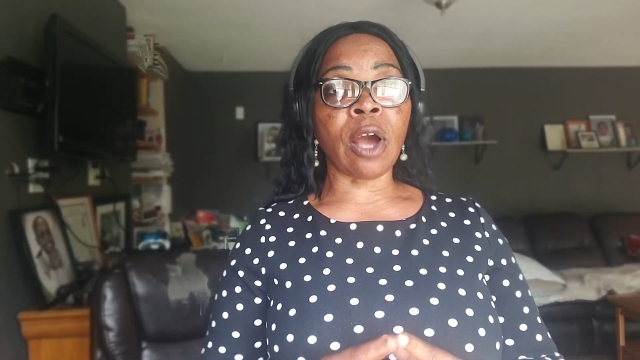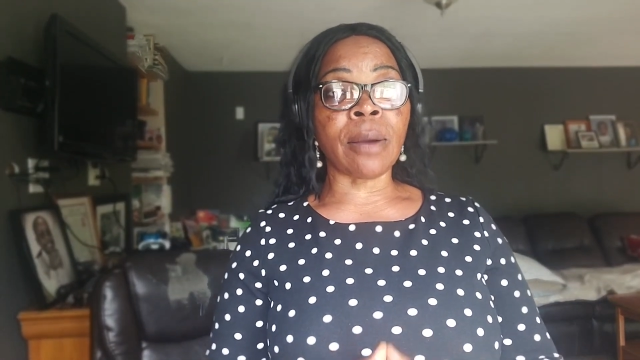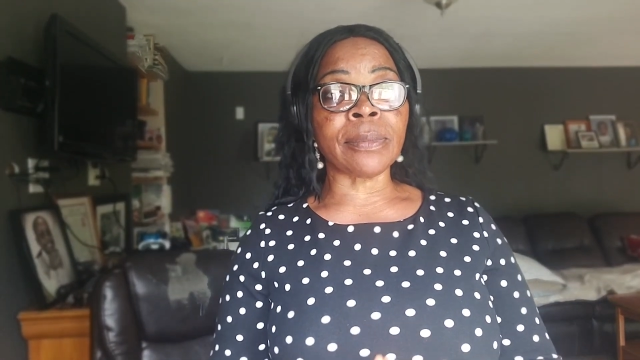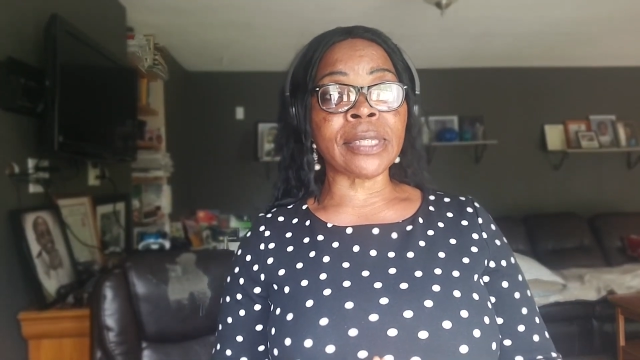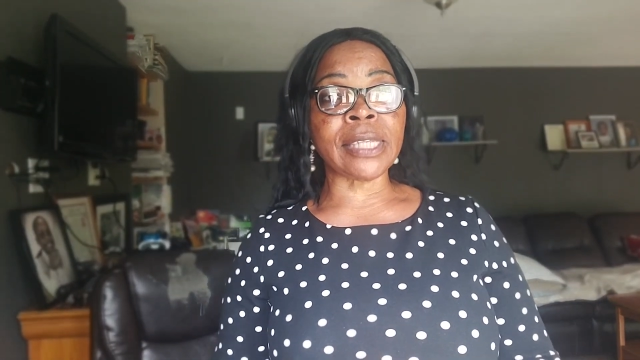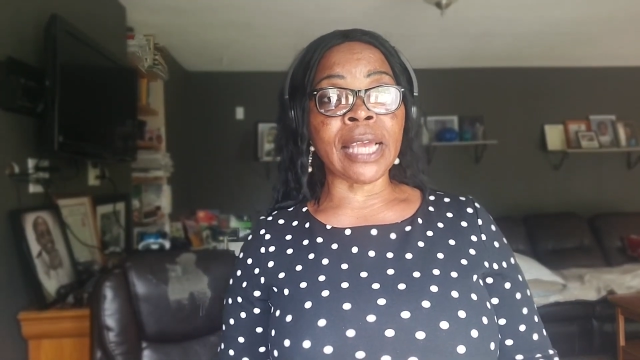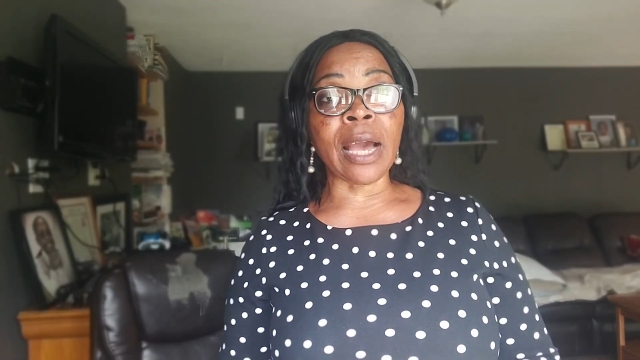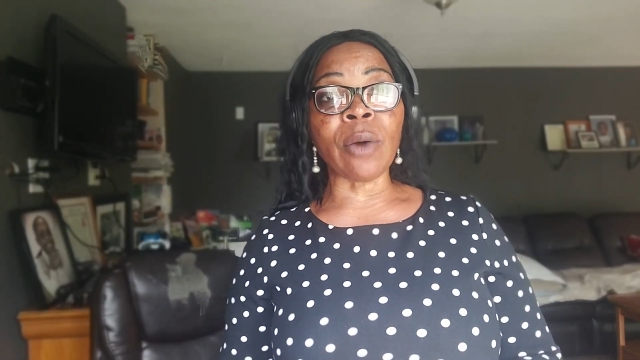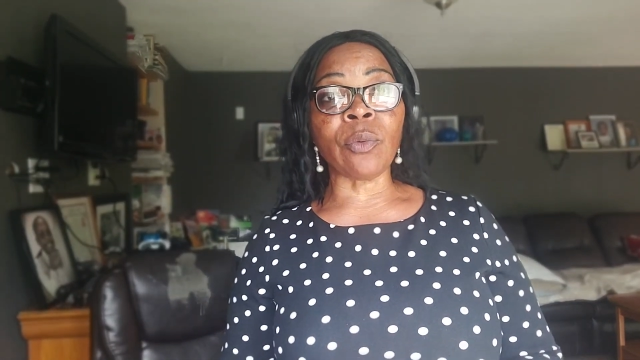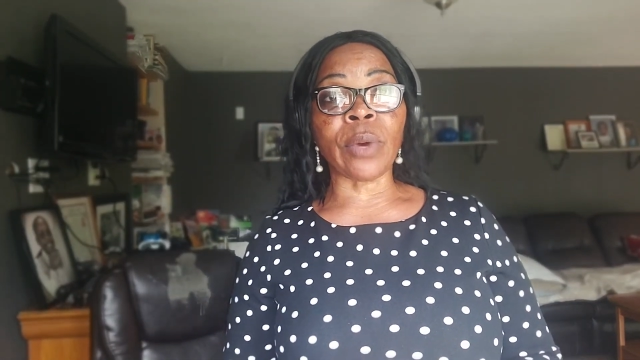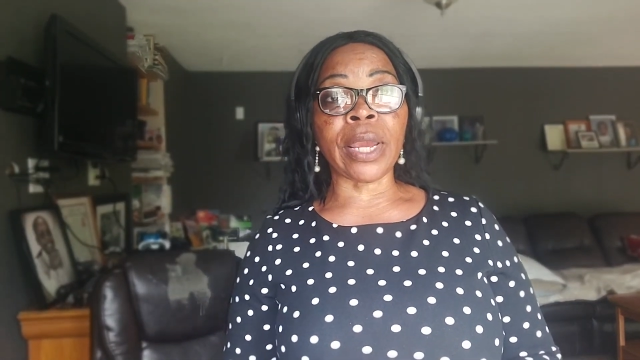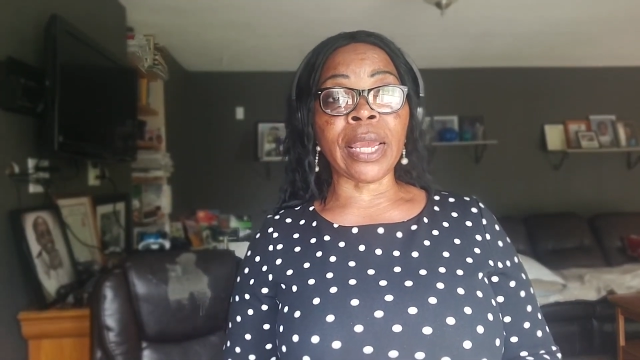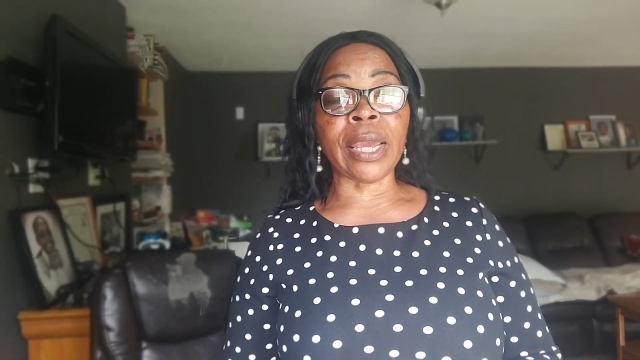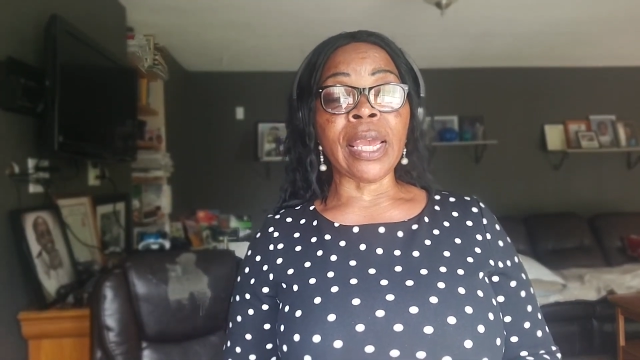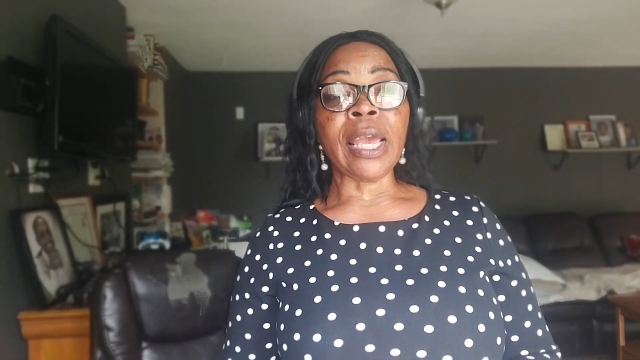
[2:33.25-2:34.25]
comes their
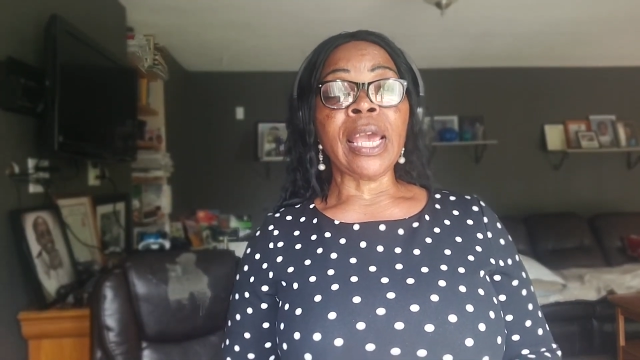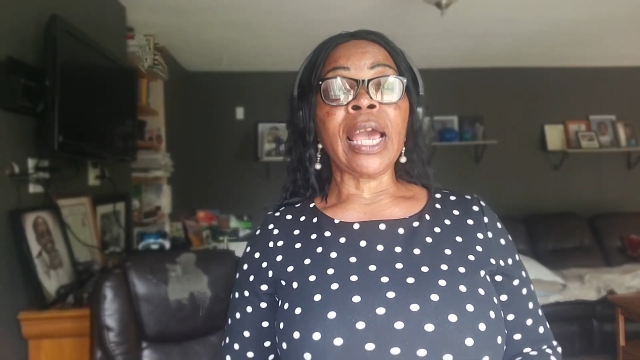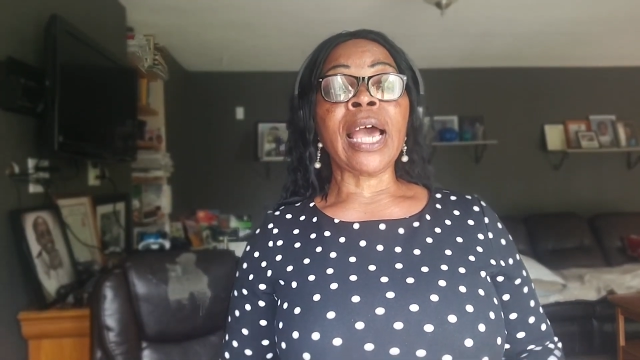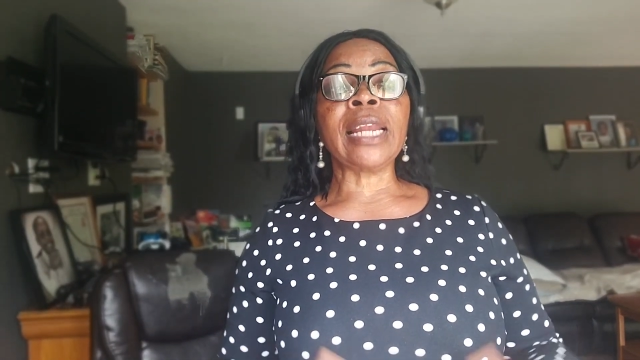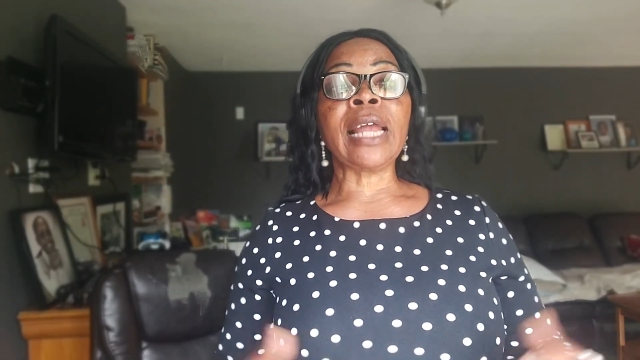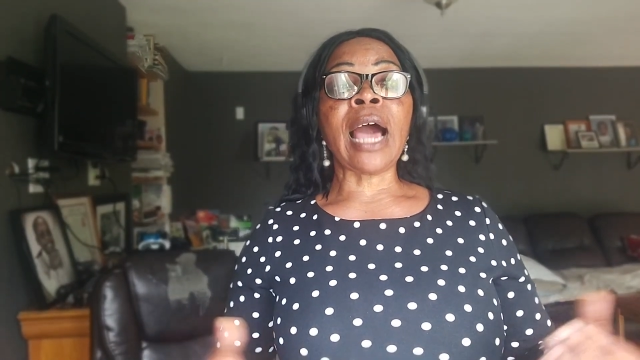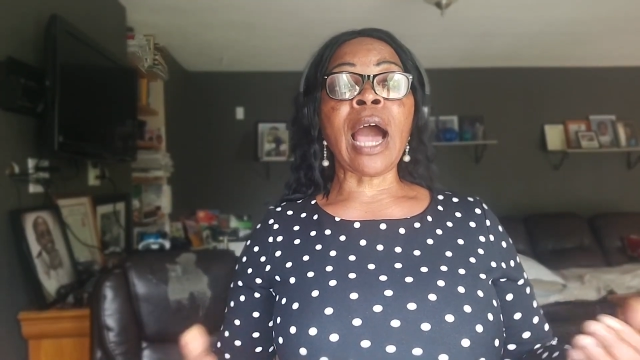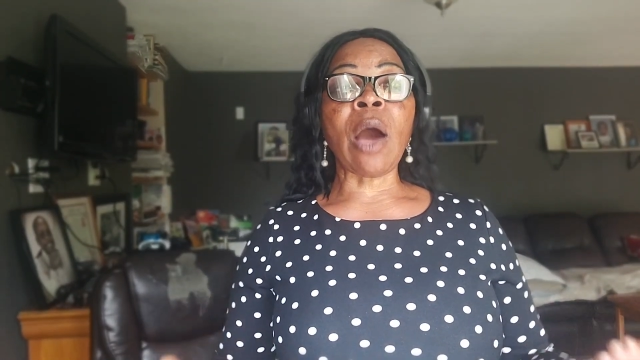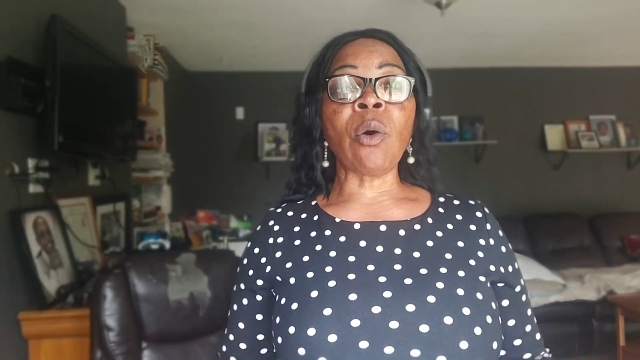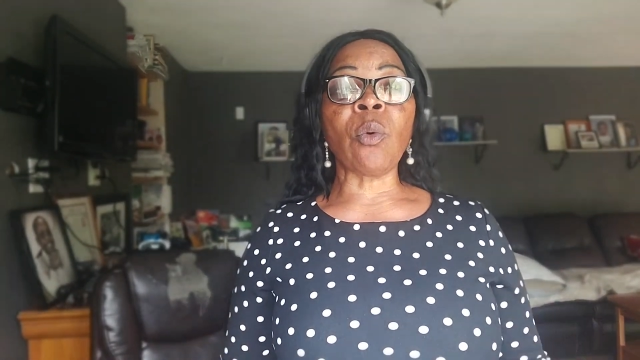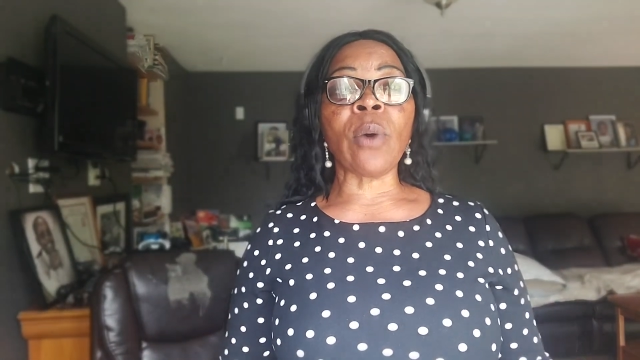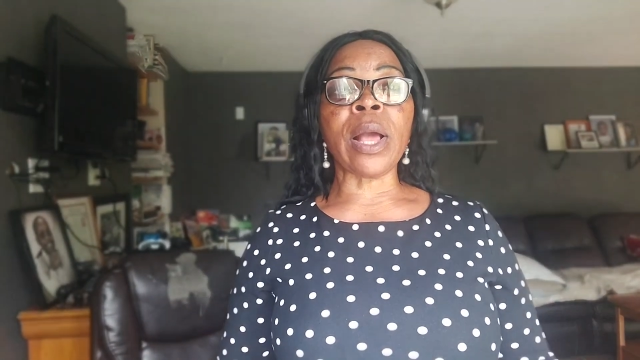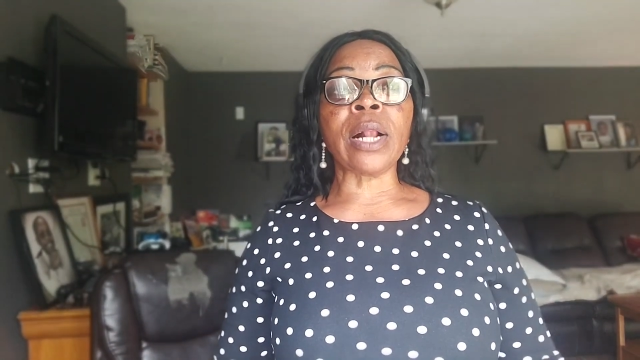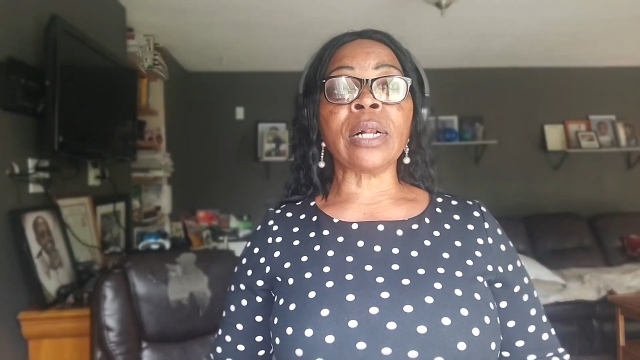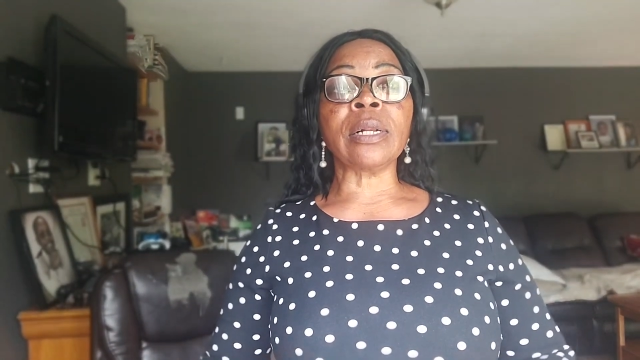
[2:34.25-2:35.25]
way and how
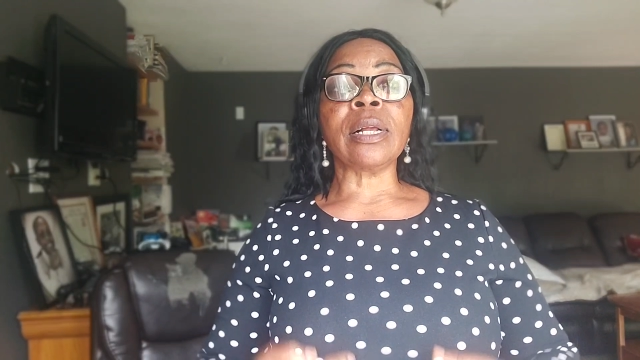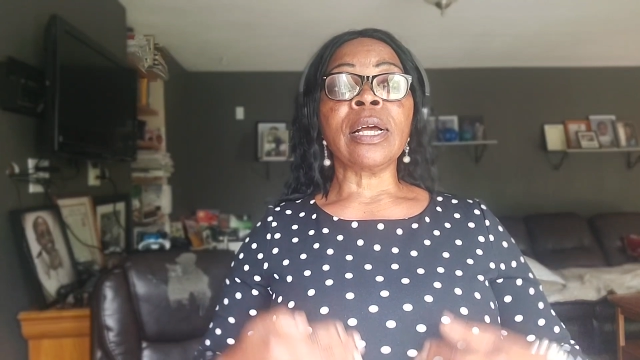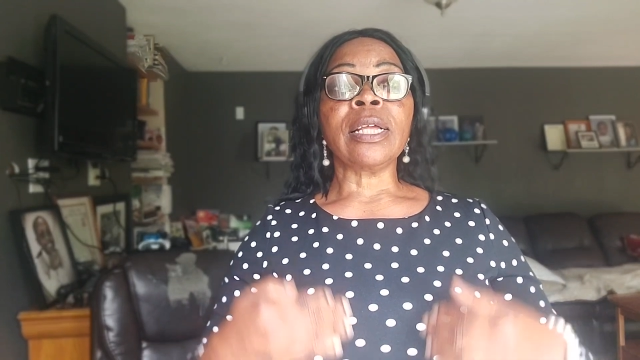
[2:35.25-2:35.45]
well